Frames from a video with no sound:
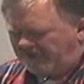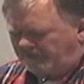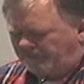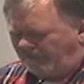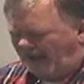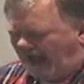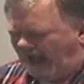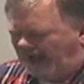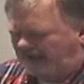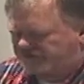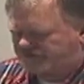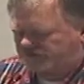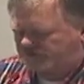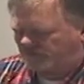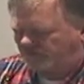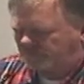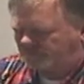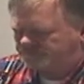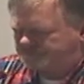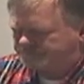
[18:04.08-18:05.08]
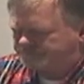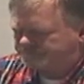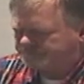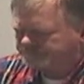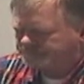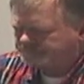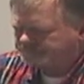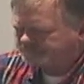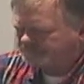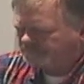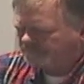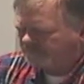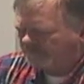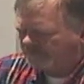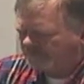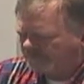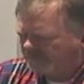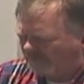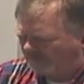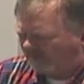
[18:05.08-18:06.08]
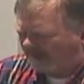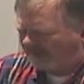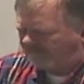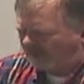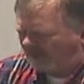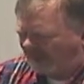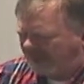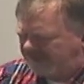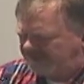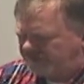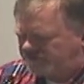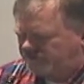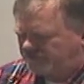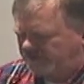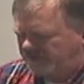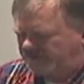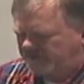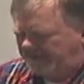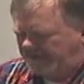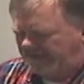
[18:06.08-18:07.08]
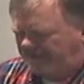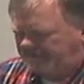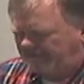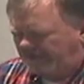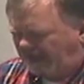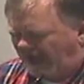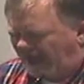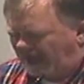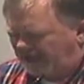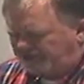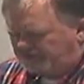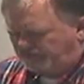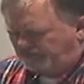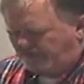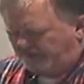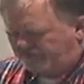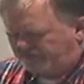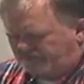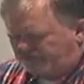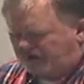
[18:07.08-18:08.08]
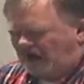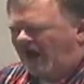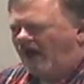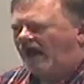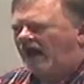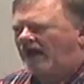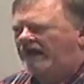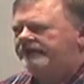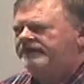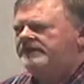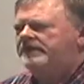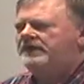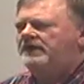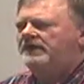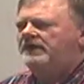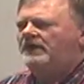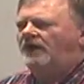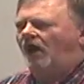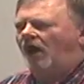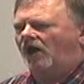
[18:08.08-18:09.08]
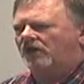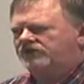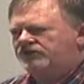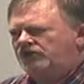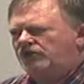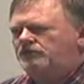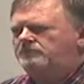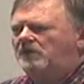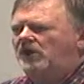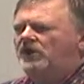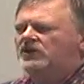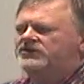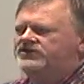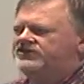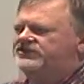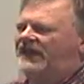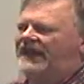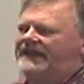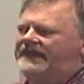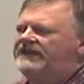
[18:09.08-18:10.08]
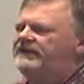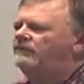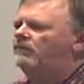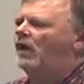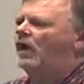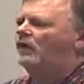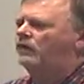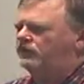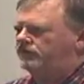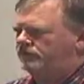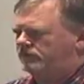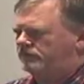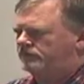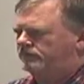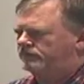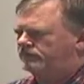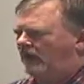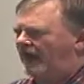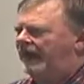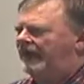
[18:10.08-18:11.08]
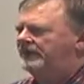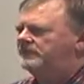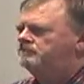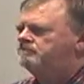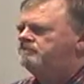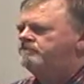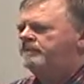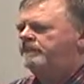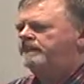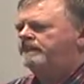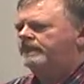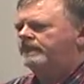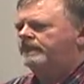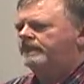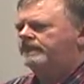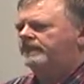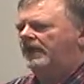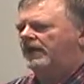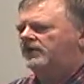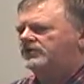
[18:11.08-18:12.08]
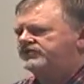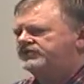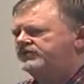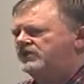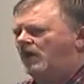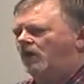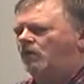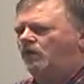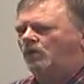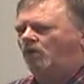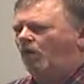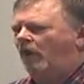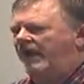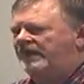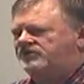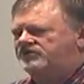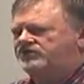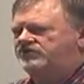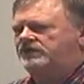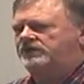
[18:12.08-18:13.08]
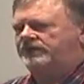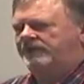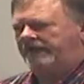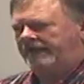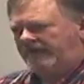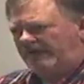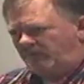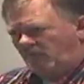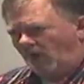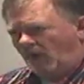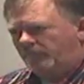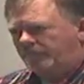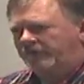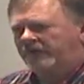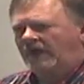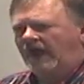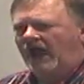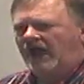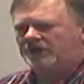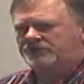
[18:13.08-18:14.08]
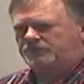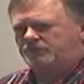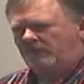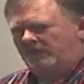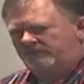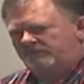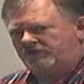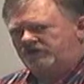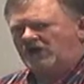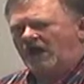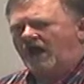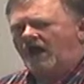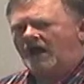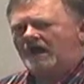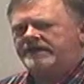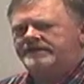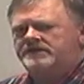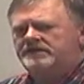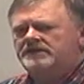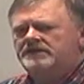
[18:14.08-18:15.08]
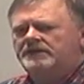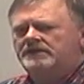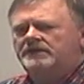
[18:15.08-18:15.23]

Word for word: the Apostle, the Revelation, and the Gospel of John are two books that he wrote, right? There's no question that he wrote the Gospel of John.